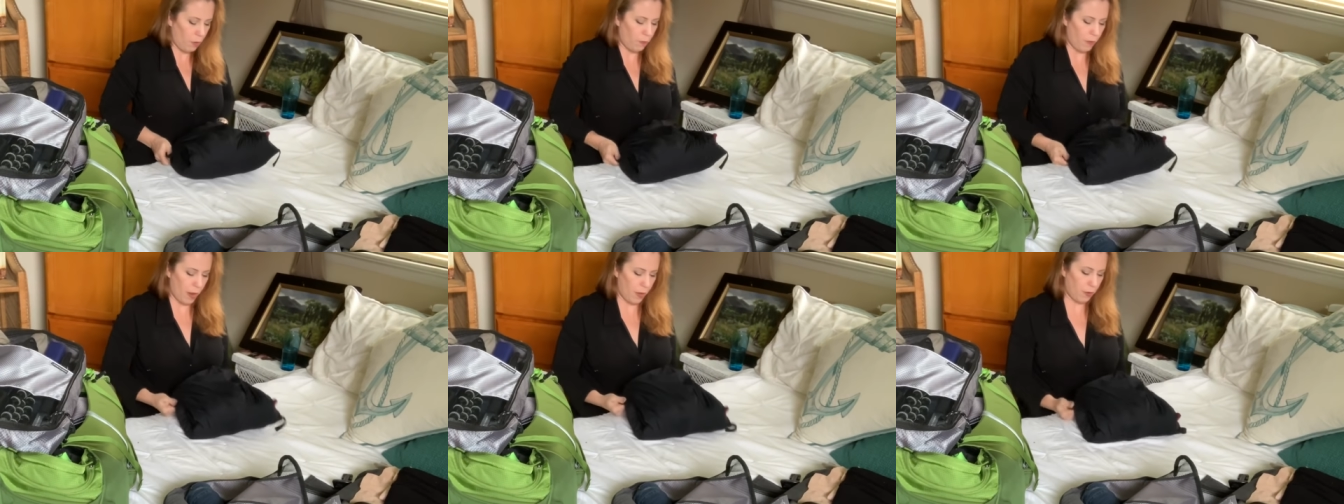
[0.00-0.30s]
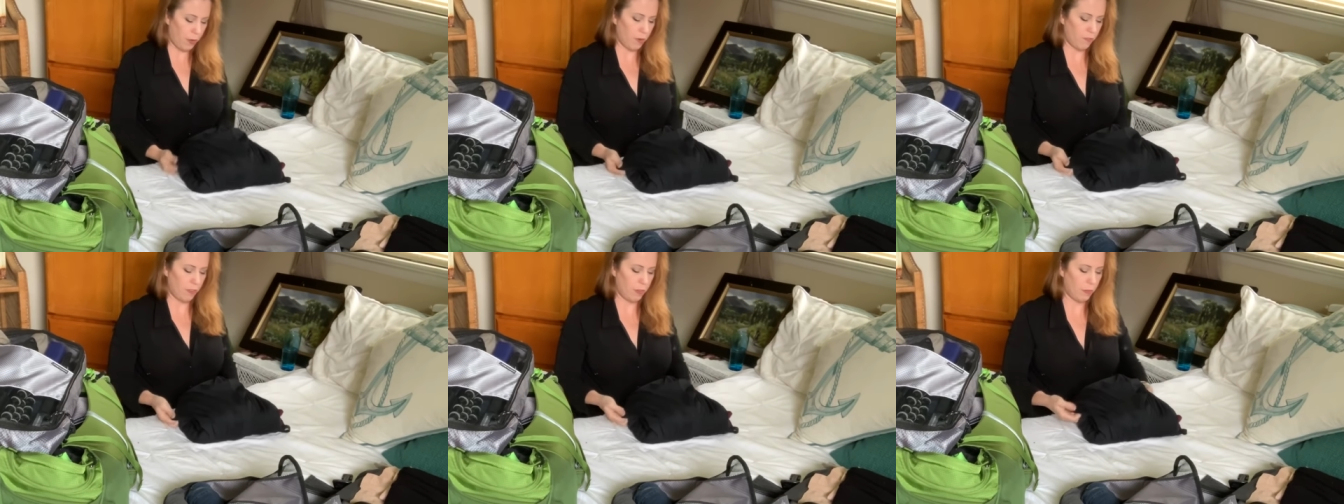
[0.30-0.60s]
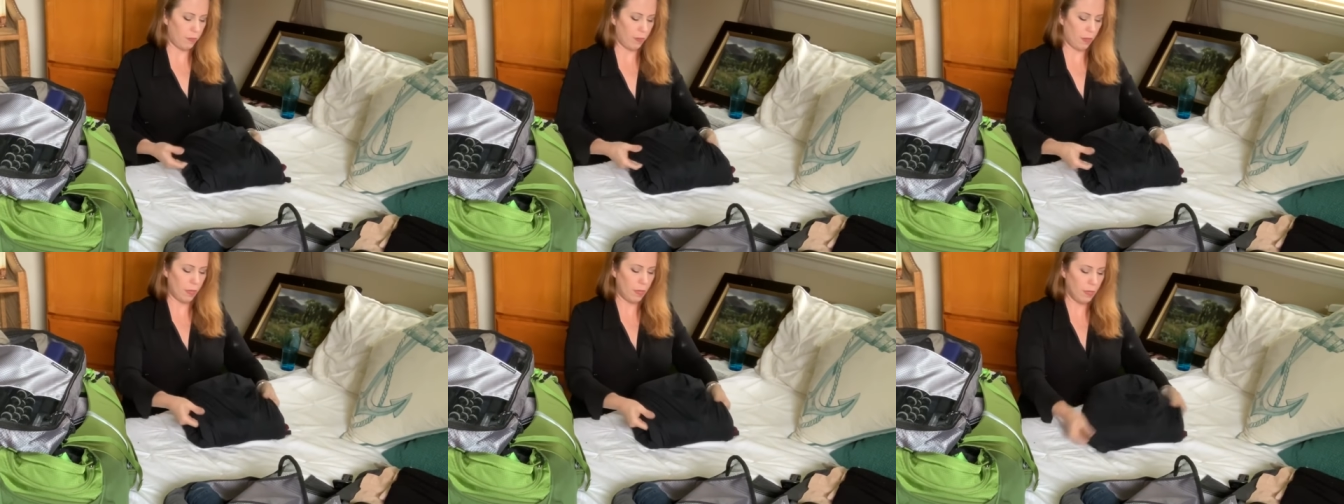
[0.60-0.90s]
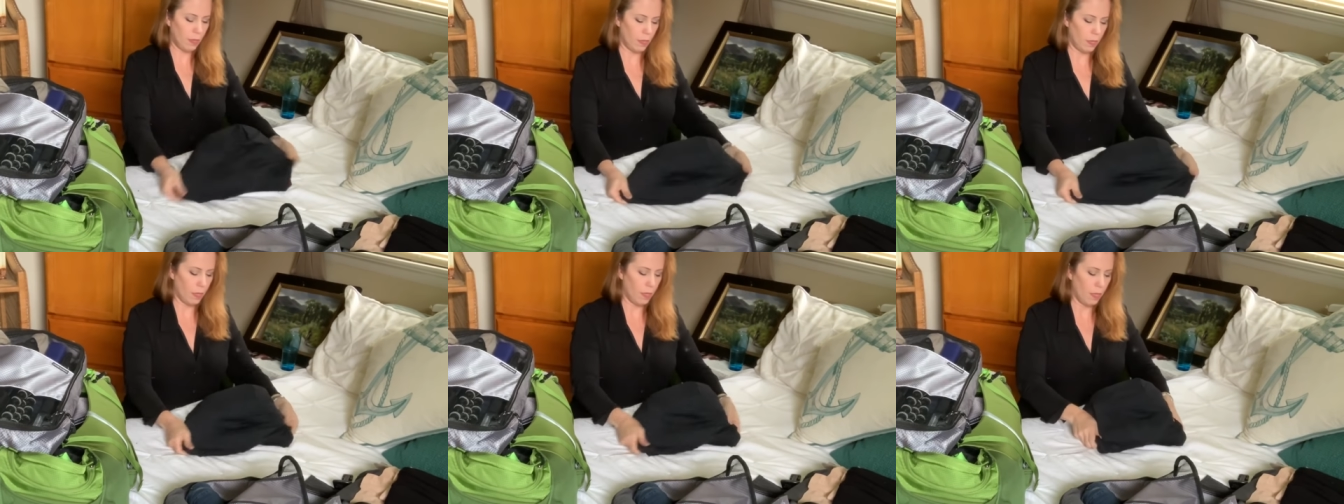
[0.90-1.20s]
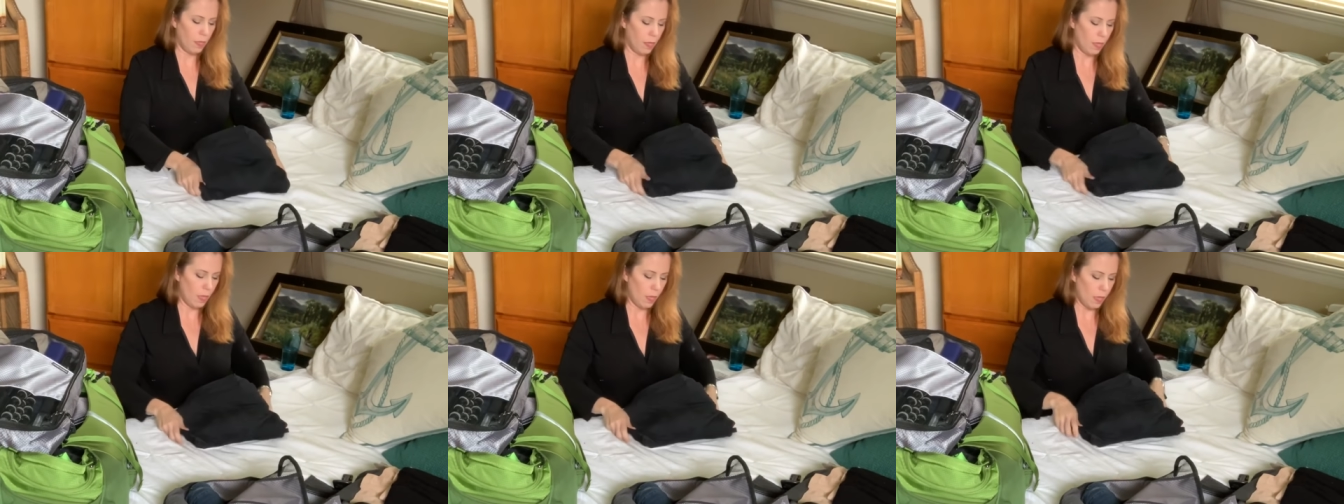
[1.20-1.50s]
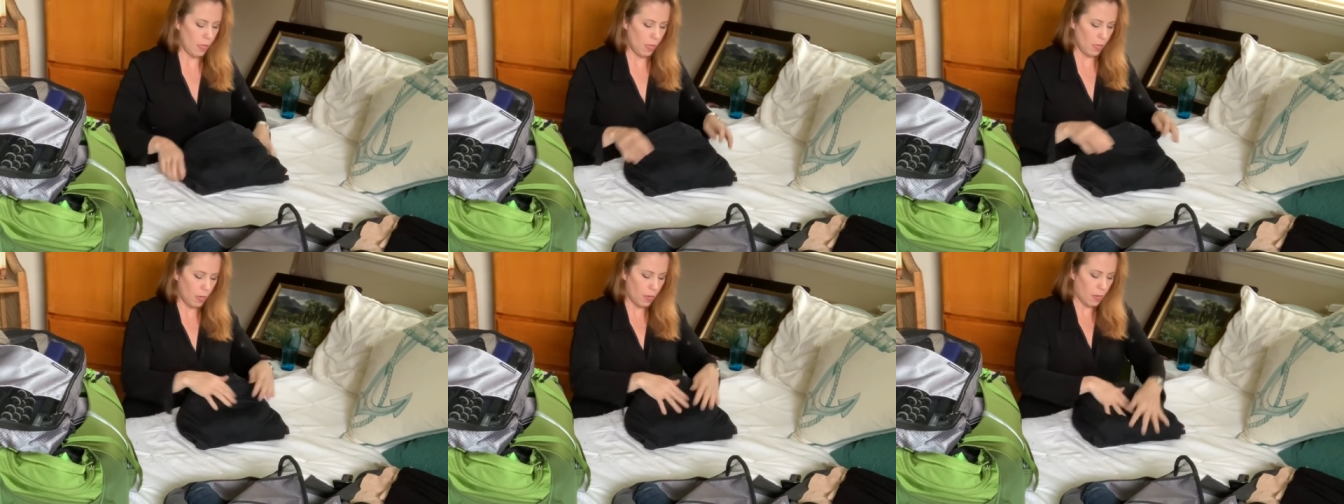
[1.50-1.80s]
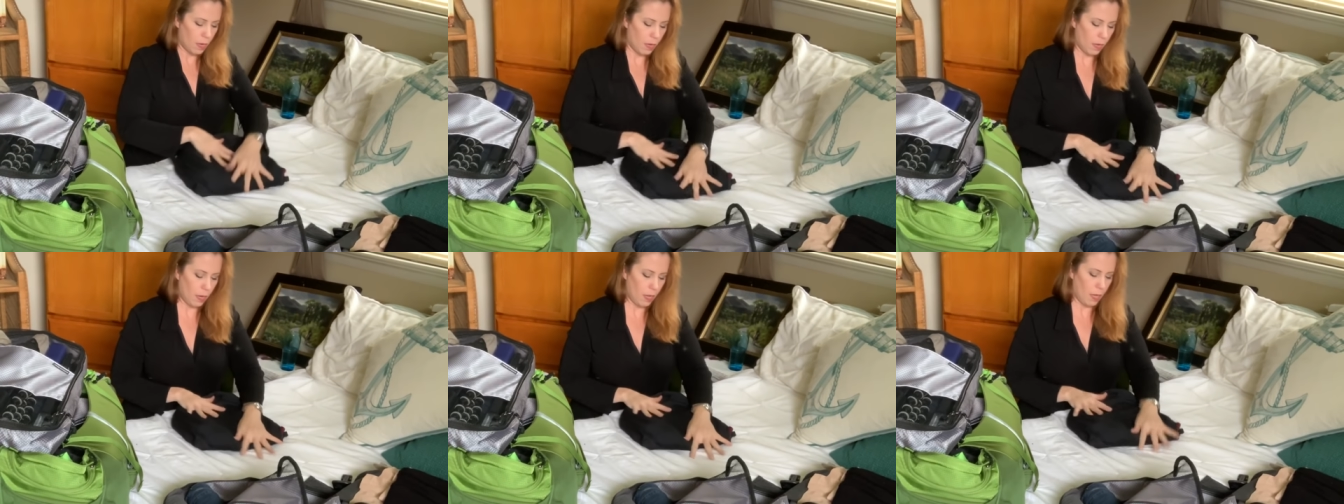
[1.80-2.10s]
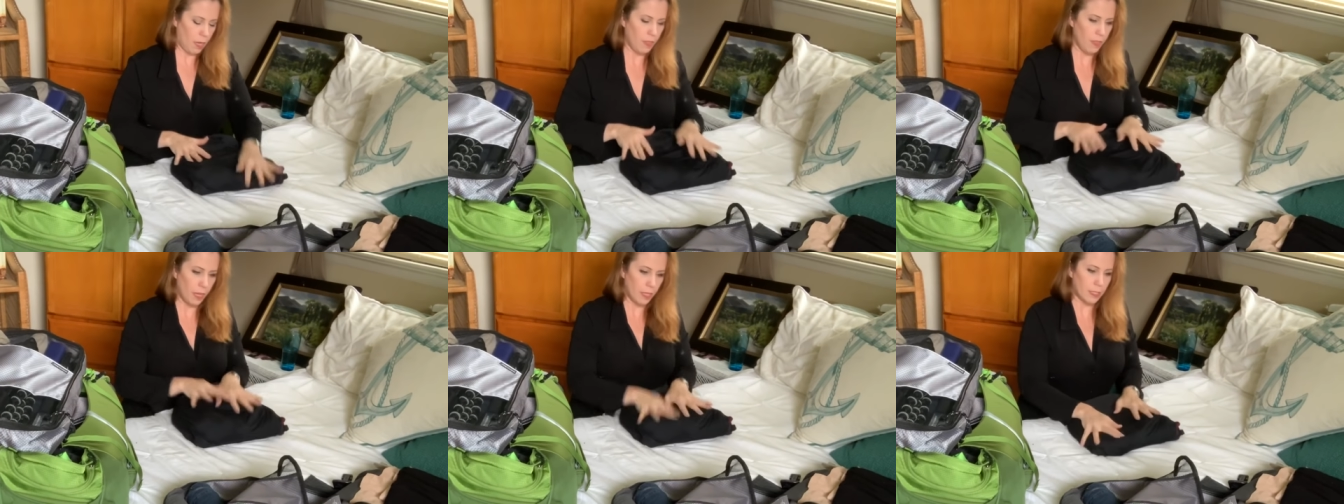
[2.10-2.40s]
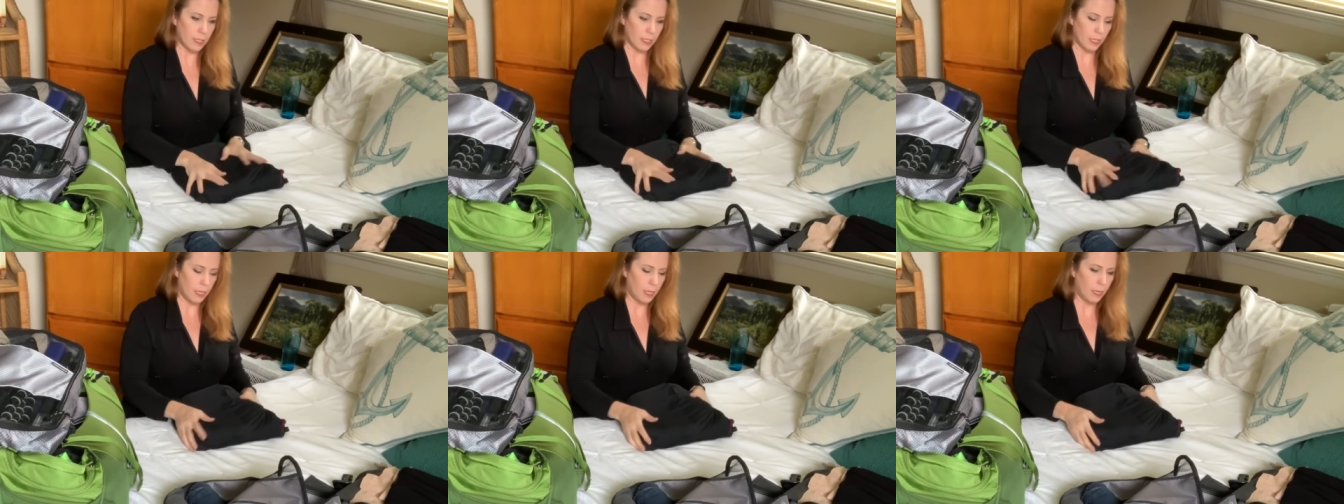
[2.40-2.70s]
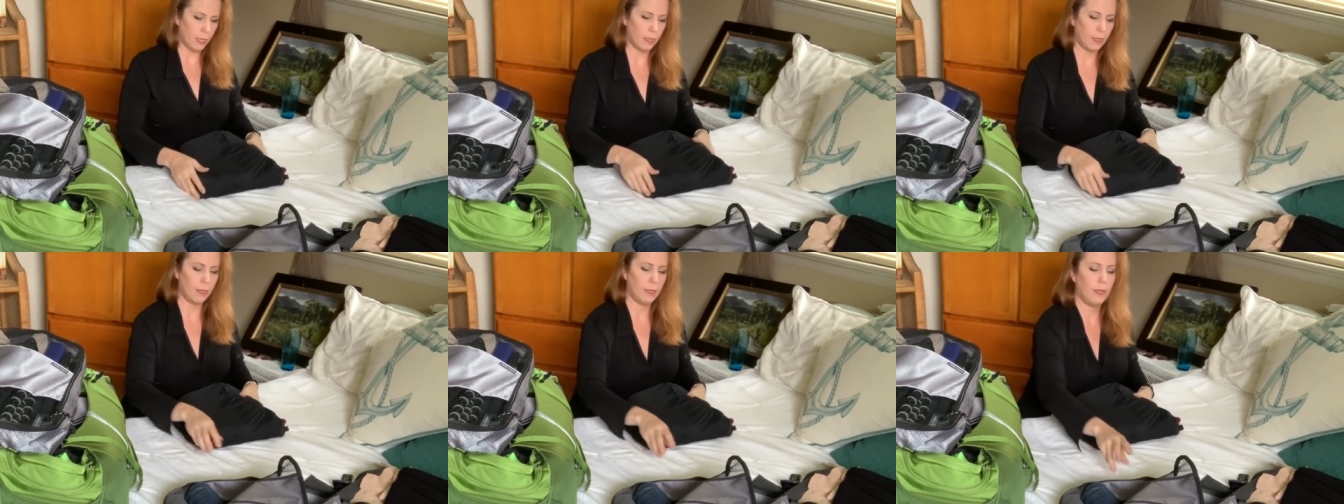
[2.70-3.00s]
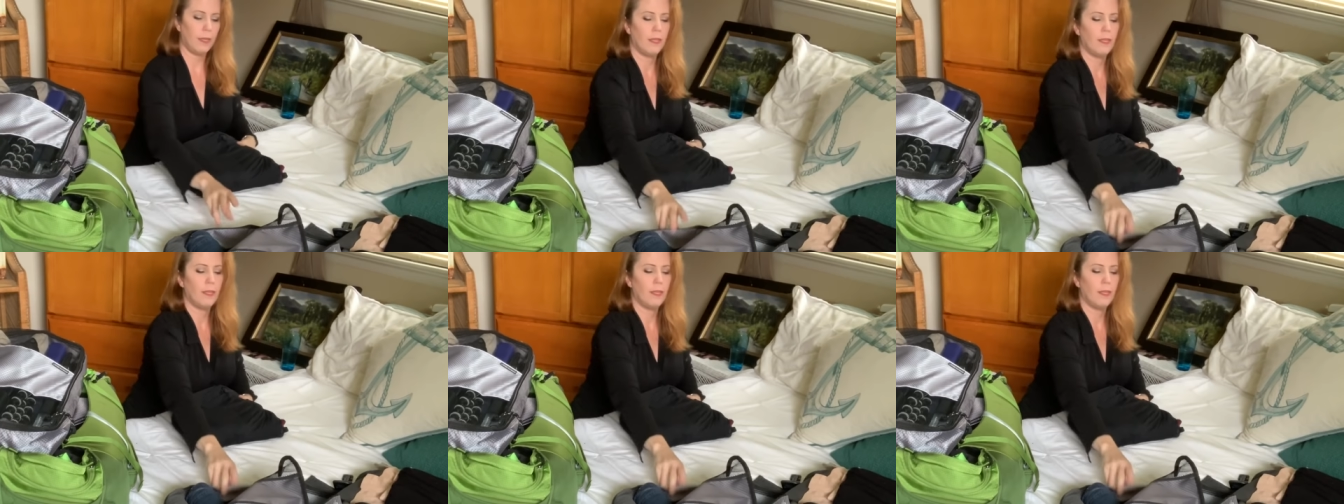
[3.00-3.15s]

it around everything, and that's it.